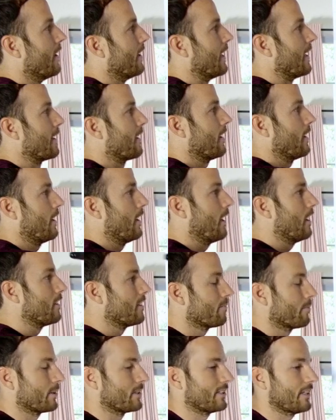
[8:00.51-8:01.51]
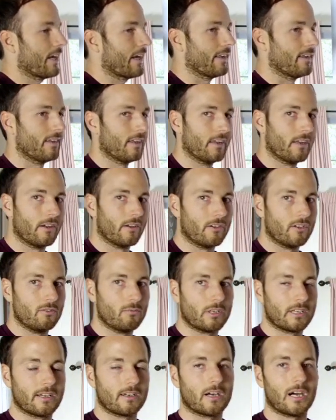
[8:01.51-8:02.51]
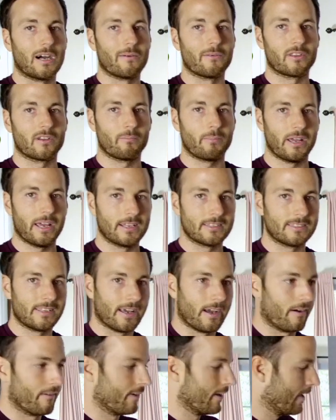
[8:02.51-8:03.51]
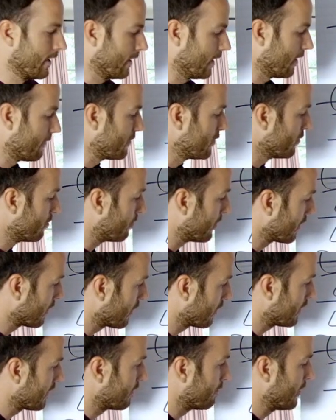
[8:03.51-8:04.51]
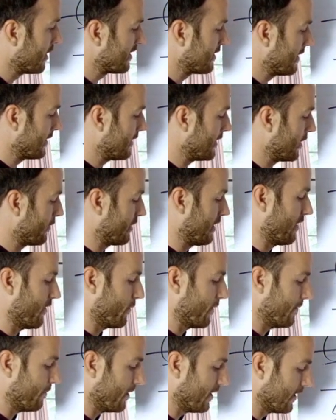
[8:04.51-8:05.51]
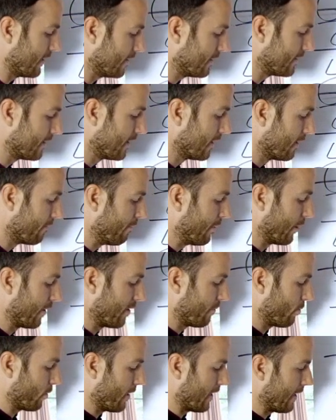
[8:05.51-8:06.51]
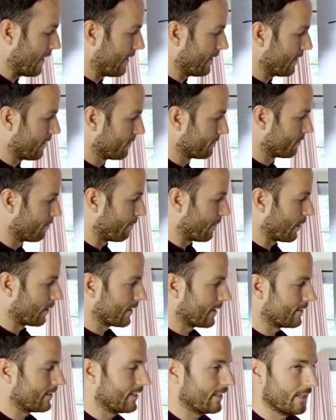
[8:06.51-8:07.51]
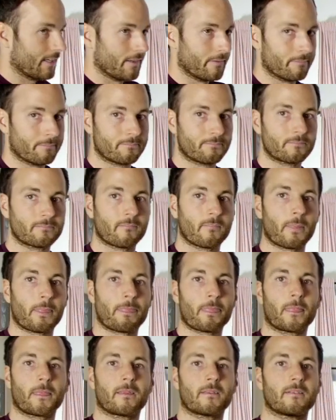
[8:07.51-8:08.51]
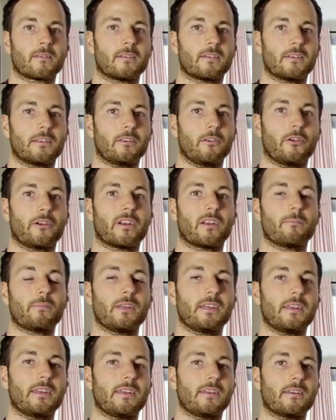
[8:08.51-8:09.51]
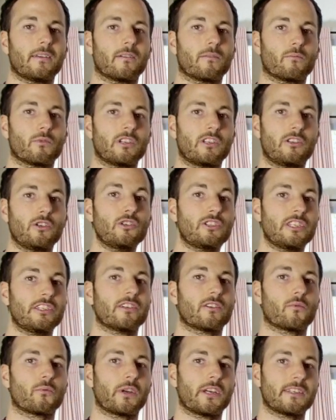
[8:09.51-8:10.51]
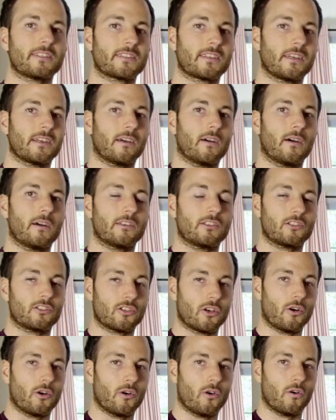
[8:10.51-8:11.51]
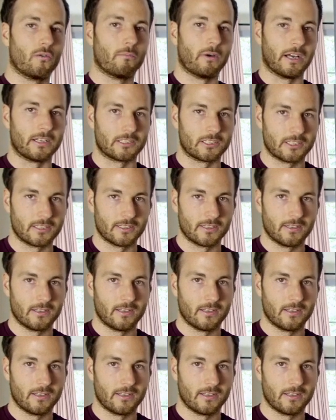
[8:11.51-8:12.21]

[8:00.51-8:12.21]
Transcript: It 100%, you will get caught with your pants down. If you build the business here with the three B's, build a brand, build a team, you're gonna be reducing your risk so much.